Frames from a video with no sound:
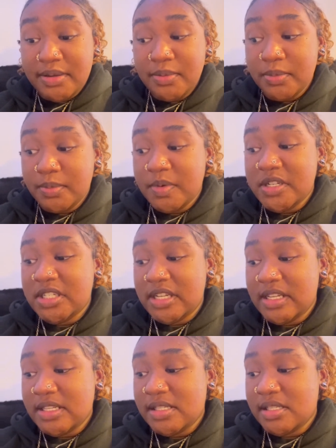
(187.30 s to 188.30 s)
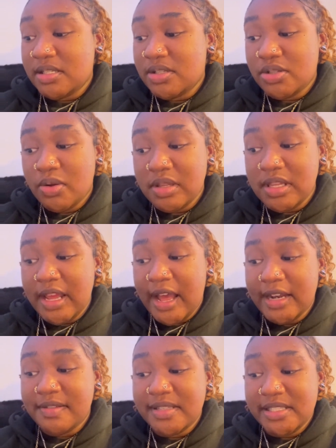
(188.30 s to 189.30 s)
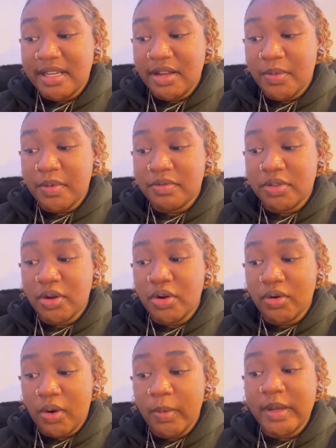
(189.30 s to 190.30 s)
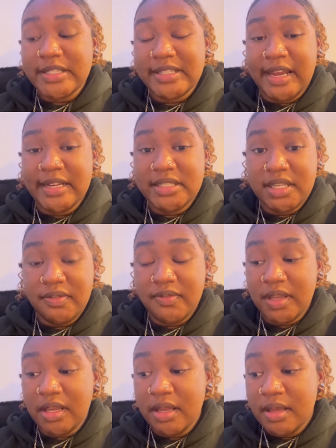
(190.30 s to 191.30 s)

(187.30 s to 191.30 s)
which is totally out of sync with the growing scientific